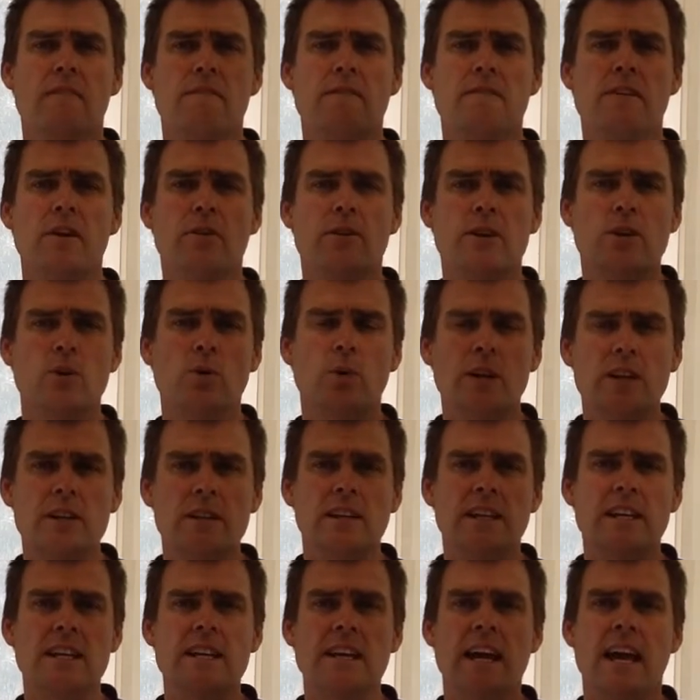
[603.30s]
very
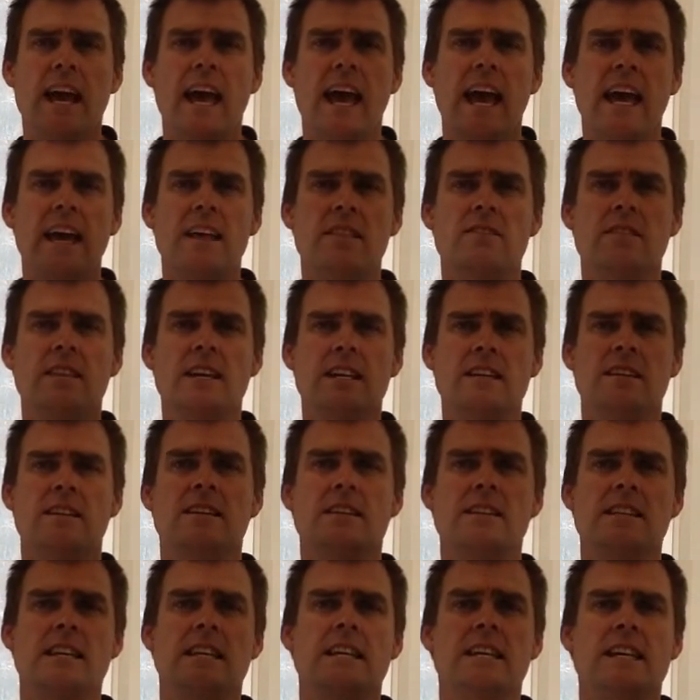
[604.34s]
quickly, and
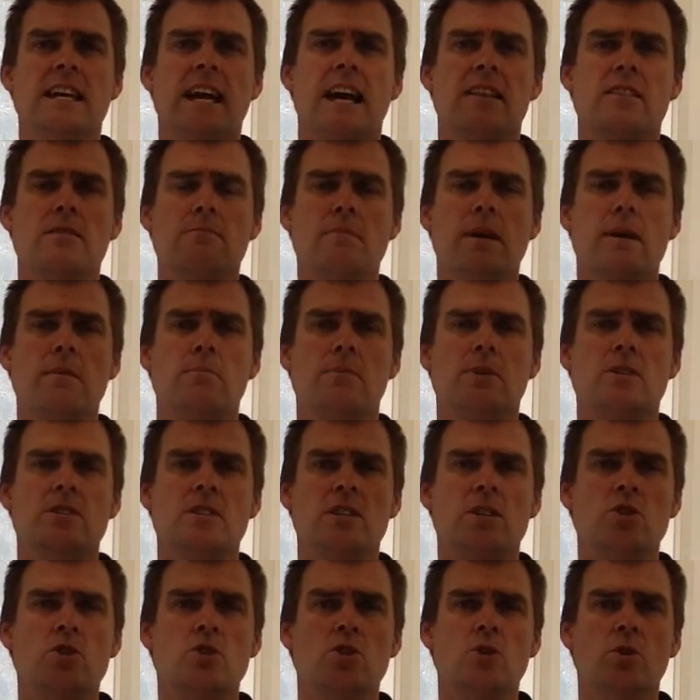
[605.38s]
then the
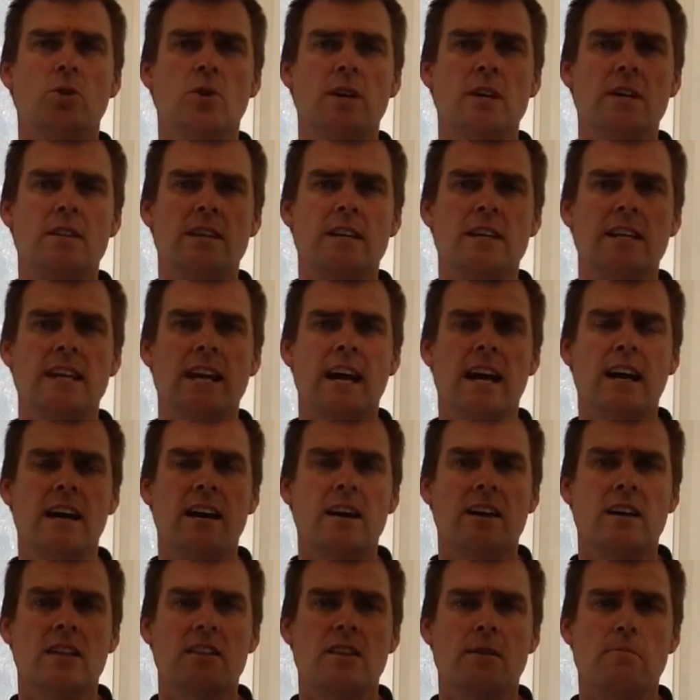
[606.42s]
members enjoy the
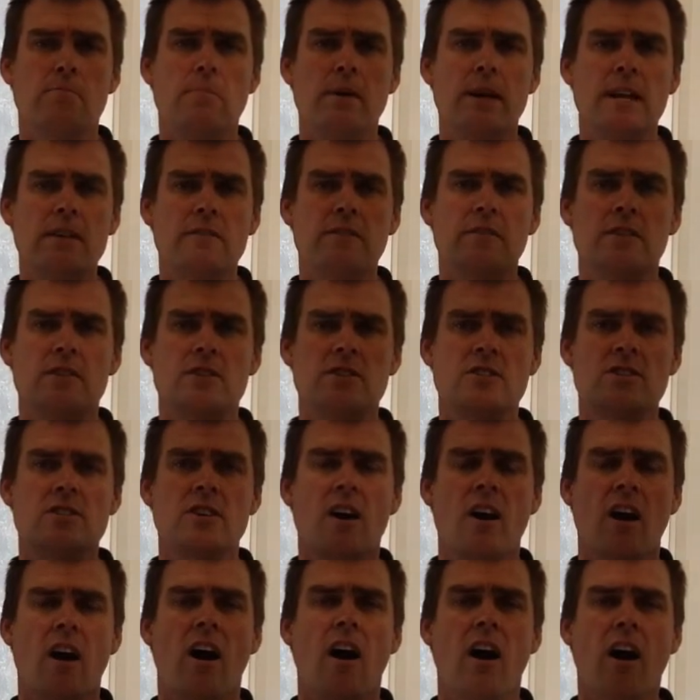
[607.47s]

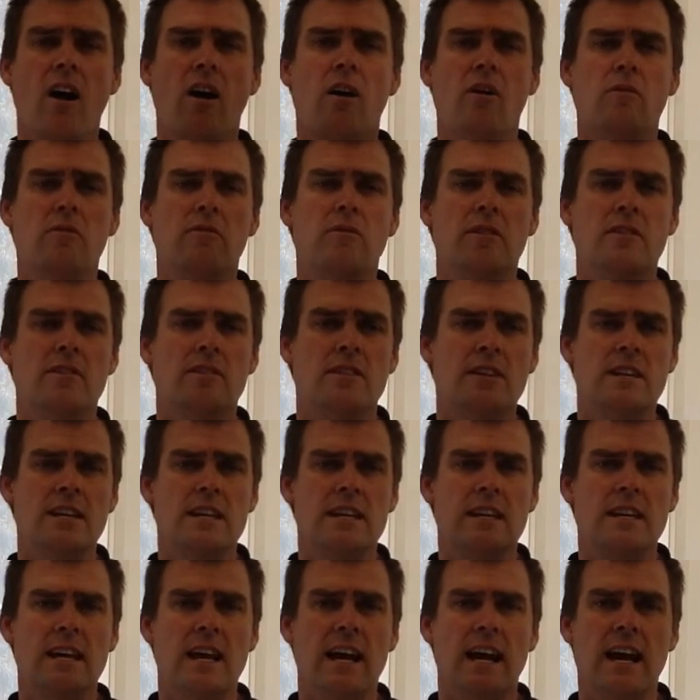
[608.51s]
benefits of
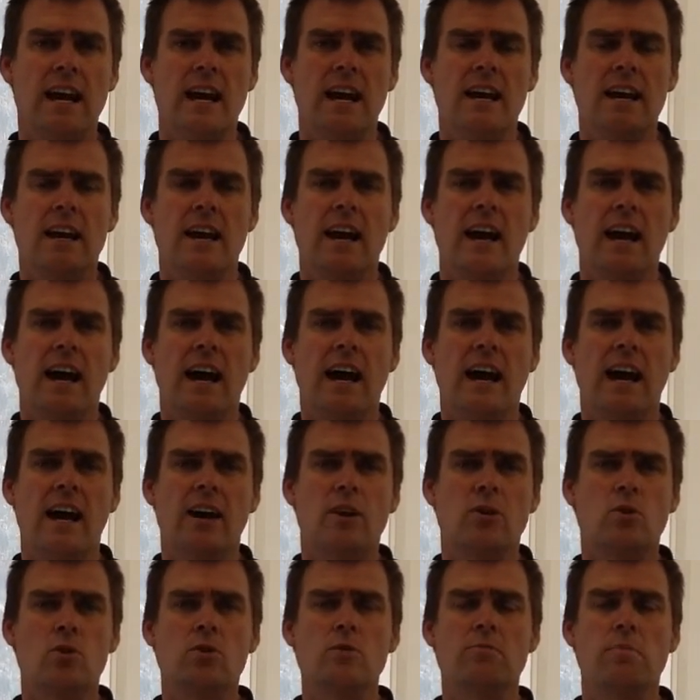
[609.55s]
the
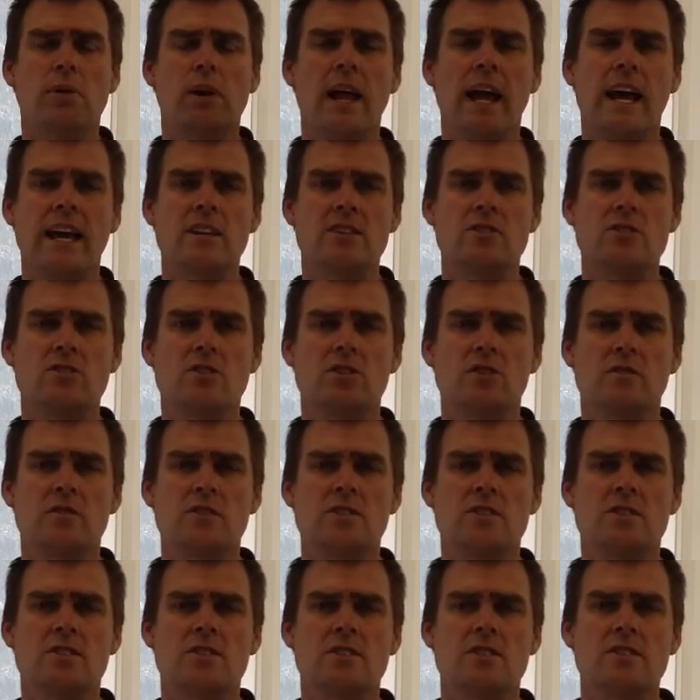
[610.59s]
good playing
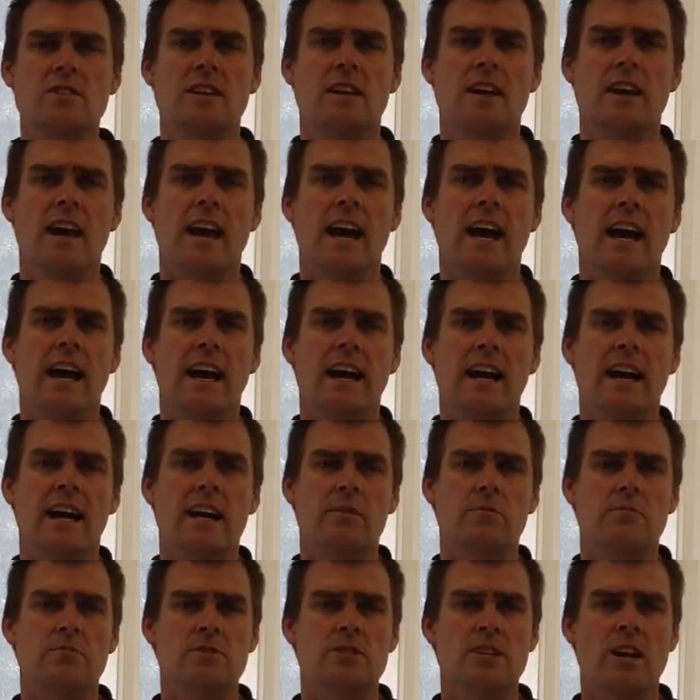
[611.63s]
surfaces.
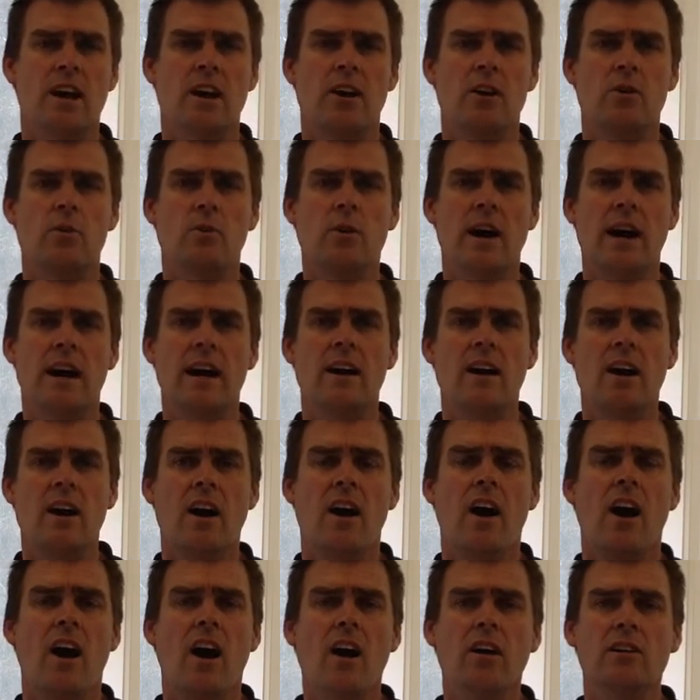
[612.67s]
So
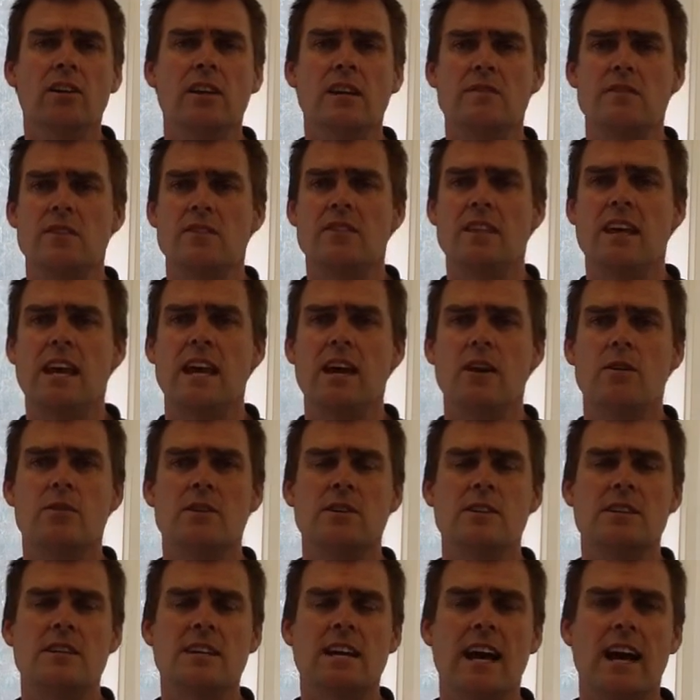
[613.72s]
I'll leave it there,
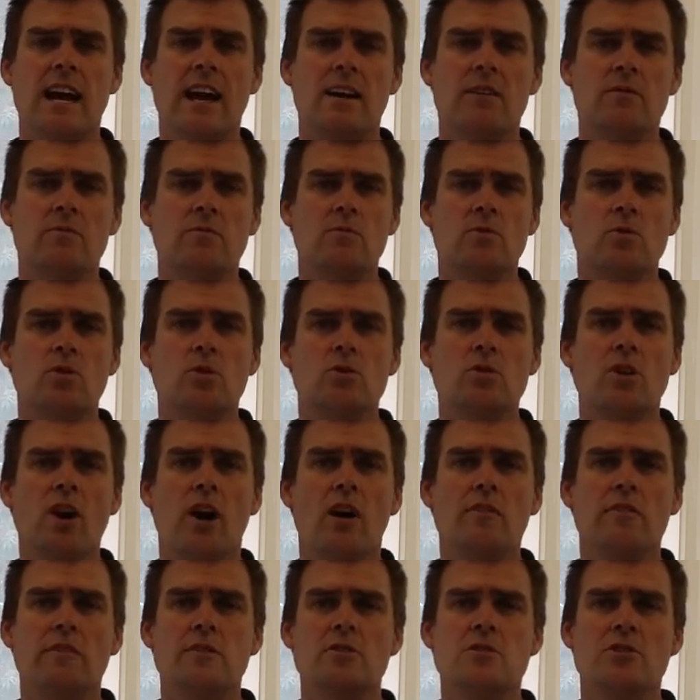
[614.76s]
and good
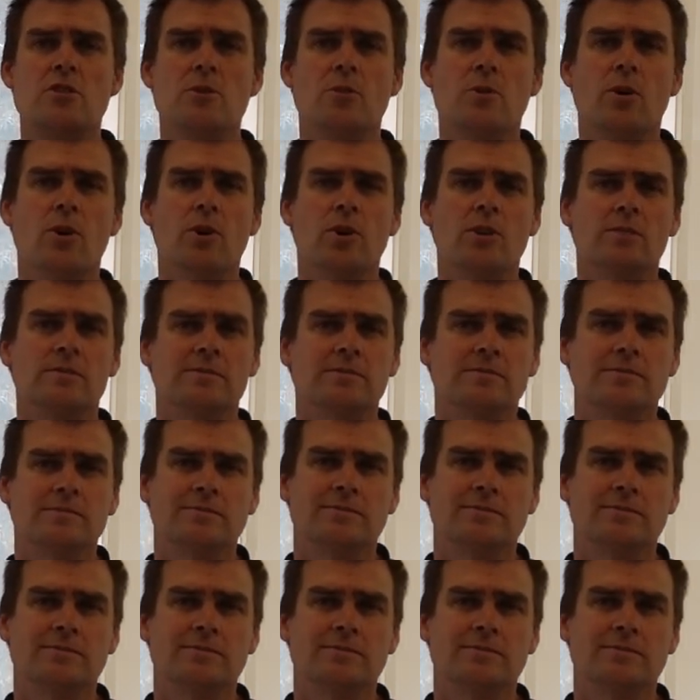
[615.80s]
golfing to you all.